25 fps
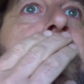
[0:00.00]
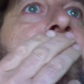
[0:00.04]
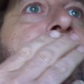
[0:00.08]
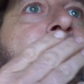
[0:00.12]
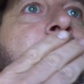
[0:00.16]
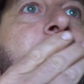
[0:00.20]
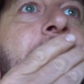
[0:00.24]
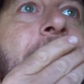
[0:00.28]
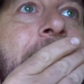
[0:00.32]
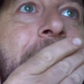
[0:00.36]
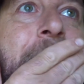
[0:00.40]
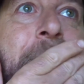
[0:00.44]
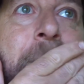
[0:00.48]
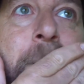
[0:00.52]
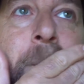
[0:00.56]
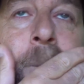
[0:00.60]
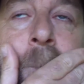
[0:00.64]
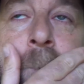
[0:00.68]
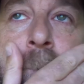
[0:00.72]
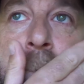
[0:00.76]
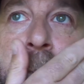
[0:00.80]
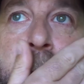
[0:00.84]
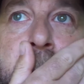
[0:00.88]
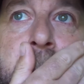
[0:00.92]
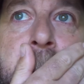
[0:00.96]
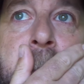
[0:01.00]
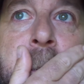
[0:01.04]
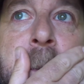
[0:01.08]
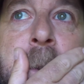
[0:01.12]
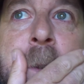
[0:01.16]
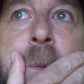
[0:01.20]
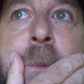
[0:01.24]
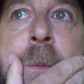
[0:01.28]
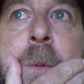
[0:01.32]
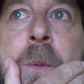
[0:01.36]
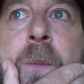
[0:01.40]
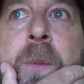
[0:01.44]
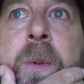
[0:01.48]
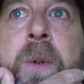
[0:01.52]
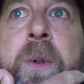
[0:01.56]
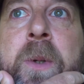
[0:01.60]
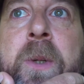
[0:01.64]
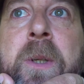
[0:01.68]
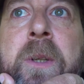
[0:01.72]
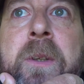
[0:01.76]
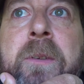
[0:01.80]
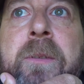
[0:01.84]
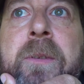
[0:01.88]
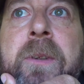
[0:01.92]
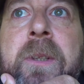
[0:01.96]
rig on, just a normal
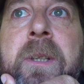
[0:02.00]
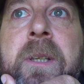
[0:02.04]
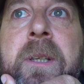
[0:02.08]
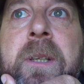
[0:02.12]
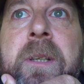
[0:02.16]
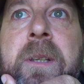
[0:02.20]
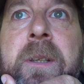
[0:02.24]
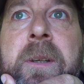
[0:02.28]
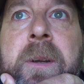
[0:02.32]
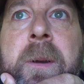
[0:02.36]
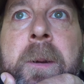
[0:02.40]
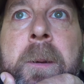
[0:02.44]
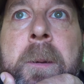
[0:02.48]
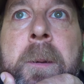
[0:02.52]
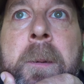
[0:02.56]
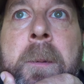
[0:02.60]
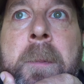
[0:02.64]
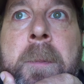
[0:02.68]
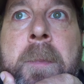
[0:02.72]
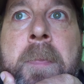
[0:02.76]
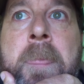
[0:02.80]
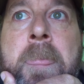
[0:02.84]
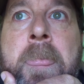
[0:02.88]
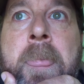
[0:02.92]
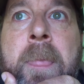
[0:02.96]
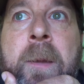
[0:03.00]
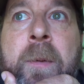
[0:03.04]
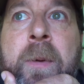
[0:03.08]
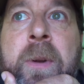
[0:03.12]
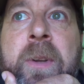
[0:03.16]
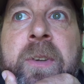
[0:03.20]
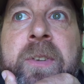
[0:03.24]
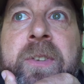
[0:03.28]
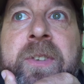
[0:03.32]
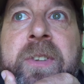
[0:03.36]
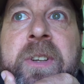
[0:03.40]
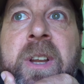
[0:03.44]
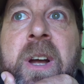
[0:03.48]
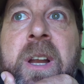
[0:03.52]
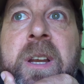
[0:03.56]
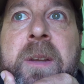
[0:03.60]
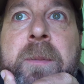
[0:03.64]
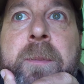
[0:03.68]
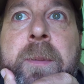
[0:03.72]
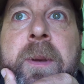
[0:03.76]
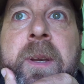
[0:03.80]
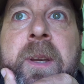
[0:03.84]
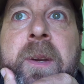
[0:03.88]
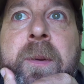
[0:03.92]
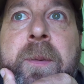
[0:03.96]
boilie rig. Went slightly
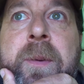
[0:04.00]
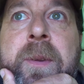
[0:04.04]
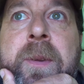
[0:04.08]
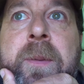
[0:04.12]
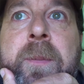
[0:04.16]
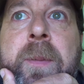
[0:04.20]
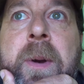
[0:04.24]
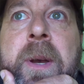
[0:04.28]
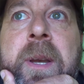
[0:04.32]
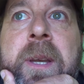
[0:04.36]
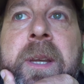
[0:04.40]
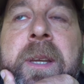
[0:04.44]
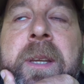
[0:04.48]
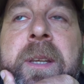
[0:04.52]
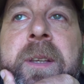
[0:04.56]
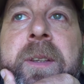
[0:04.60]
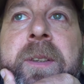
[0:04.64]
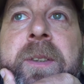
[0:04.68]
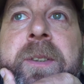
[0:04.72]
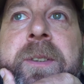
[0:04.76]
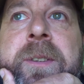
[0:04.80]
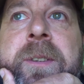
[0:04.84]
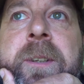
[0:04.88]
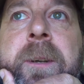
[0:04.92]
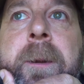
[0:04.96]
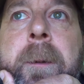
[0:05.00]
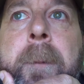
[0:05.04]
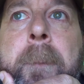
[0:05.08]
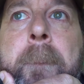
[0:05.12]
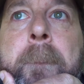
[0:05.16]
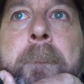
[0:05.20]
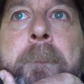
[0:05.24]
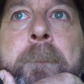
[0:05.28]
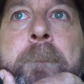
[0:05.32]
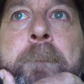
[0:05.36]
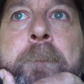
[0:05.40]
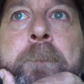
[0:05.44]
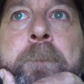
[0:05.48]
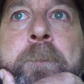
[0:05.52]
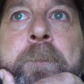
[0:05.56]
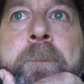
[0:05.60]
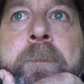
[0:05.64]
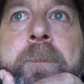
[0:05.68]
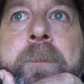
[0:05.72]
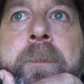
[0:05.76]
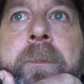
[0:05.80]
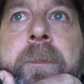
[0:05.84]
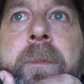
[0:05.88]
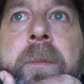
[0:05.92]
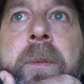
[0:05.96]
bigger with the baits.
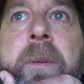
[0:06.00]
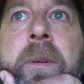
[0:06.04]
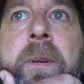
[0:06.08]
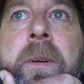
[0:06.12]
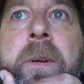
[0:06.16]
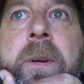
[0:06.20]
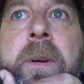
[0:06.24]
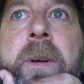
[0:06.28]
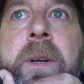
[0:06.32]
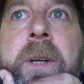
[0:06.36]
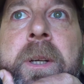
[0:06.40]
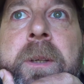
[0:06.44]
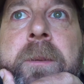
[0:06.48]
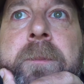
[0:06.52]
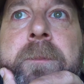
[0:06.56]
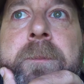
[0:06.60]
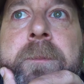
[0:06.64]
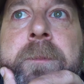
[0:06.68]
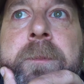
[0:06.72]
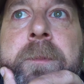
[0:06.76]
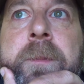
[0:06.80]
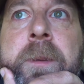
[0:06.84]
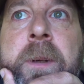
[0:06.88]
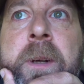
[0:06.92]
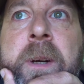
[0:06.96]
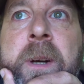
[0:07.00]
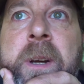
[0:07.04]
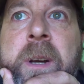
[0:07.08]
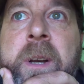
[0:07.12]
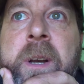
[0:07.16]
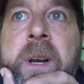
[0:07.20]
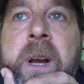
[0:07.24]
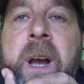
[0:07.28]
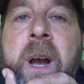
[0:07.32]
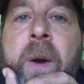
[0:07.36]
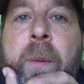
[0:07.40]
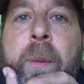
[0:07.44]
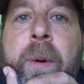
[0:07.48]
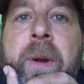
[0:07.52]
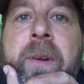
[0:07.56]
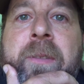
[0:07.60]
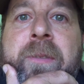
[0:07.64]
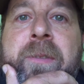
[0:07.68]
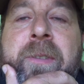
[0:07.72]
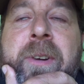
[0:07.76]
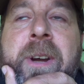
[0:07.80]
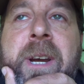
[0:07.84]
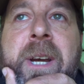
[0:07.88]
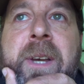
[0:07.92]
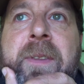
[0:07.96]
I
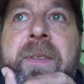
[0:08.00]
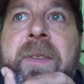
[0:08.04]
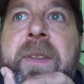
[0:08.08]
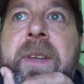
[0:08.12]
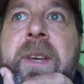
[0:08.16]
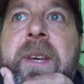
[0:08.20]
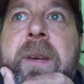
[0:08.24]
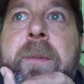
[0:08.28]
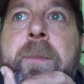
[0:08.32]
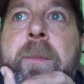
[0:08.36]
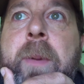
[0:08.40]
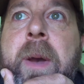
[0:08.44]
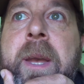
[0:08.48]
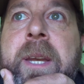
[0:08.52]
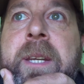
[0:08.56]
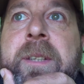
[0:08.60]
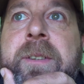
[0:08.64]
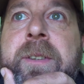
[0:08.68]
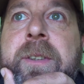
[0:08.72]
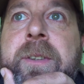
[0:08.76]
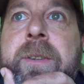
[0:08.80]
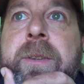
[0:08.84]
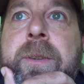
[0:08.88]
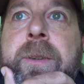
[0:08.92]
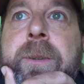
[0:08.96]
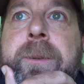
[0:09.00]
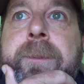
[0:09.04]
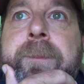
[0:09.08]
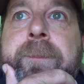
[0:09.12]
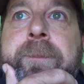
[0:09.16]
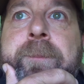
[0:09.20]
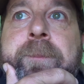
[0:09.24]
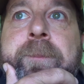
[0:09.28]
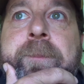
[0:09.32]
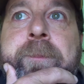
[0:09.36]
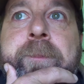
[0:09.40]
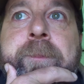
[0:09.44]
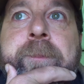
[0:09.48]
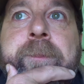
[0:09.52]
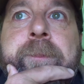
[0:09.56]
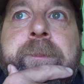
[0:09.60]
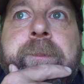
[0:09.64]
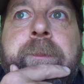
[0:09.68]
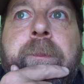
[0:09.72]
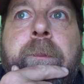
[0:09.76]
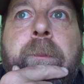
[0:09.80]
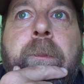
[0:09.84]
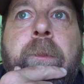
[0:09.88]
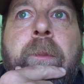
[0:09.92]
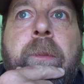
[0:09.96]
went round there, baited up,
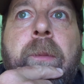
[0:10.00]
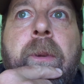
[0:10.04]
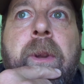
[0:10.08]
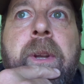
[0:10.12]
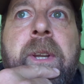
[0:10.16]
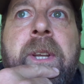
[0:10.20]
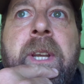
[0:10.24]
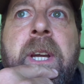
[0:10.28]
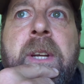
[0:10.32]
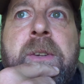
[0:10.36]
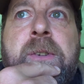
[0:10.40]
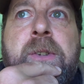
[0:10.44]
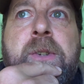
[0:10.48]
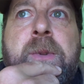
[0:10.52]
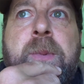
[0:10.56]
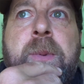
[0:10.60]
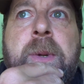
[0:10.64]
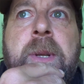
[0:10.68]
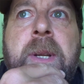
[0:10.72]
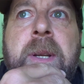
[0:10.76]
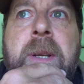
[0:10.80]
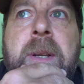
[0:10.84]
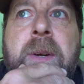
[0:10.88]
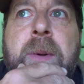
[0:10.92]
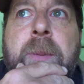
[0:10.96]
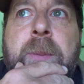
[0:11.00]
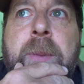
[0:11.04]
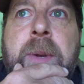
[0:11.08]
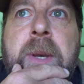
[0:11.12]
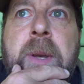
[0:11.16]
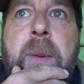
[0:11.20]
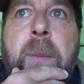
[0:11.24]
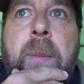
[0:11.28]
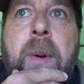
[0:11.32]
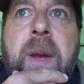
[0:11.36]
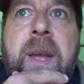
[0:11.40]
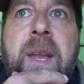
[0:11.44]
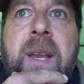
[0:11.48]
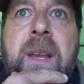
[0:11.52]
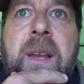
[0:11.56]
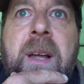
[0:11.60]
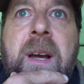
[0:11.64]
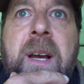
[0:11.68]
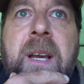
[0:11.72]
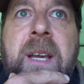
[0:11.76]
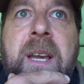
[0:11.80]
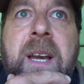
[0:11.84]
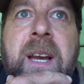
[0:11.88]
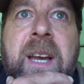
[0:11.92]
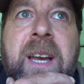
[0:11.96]
you know, just with a little bit of bait
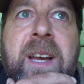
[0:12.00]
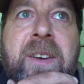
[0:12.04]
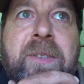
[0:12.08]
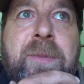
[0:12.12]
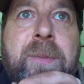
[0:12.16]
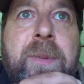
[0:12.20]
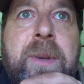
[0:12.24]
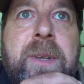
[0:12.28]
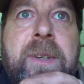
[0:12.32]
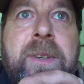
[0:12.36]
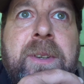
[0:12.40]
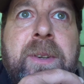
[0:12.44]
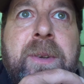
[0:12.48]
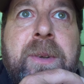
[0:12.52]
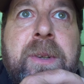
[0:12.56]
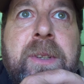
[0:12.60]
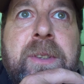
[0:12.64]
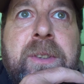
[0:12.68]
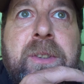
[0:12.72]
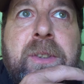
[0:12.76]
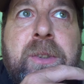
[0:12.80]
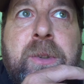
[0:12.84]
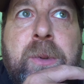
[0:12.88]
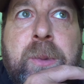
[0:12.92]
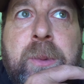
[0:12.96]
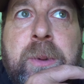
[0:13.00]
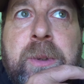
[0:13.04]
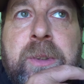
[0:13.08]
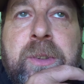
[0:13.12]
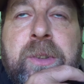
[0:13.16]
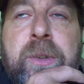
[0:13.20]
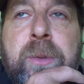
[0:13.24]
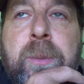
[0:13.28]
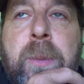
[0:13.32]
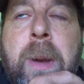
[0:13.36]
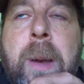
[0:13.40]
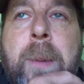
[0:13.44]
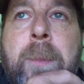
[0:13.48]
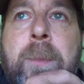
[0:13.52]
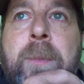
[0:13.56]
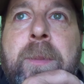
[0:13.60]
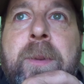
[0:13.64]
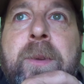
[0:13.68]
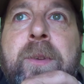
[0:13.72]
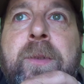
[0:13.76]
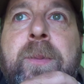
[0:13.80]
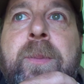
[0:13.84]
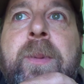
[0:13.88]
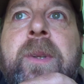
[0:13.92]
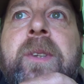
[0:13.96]
like I have been doing, just with some hemp
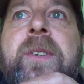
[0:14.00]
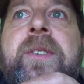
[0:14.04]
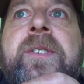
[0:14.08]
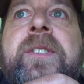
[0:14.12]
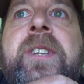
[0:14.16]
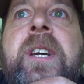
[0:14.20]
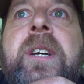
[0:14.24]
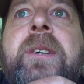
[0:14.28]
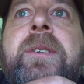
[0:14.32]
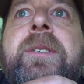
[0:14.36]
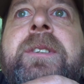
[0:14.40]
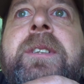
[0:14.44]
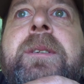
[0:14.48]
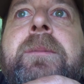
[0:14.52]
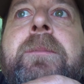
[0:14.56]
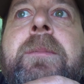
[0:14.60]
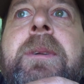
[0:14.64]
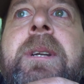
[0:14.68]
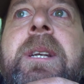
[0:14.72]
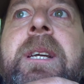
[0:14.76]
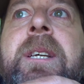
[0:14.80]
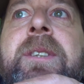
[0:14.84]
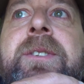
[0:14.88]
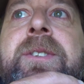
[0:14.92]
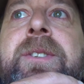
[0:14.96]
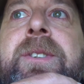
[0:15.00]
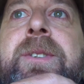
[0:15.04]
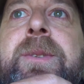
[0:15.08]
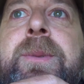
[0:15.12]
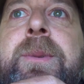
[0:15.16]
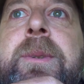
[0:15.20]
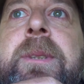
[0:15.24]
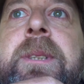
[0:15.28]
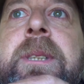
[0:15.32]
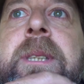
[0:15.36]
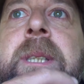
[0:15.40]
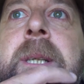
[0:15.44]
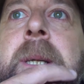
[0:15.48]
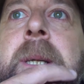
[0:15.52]
that's been soaked in molasses with.